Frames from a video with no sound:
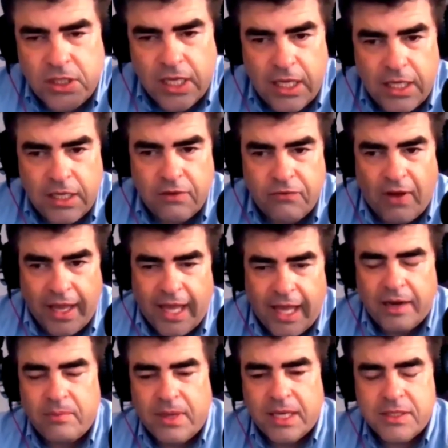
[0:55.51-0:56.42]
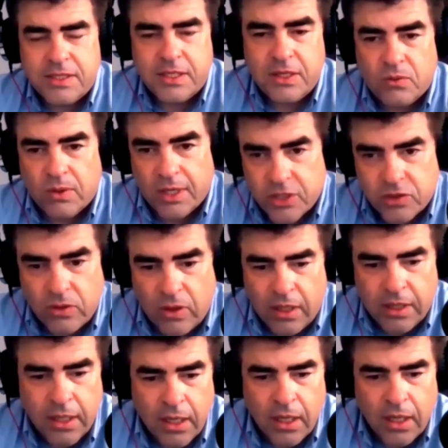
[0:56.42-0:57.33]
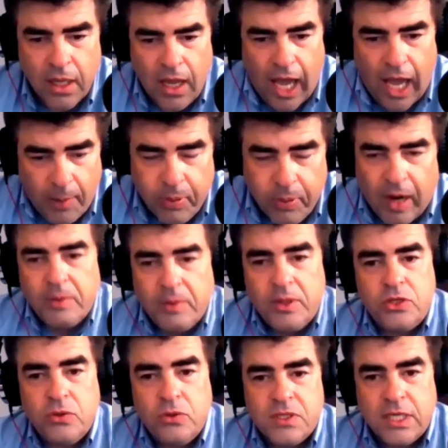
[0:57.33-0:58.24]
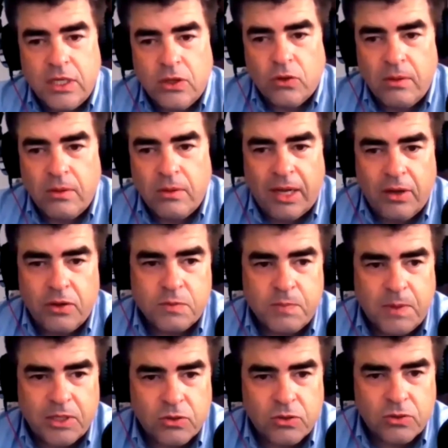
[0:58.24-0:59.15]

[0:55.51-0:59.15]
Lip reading: And if I had a Mexican restaurant, I'd probably do a Cinco de Mayo special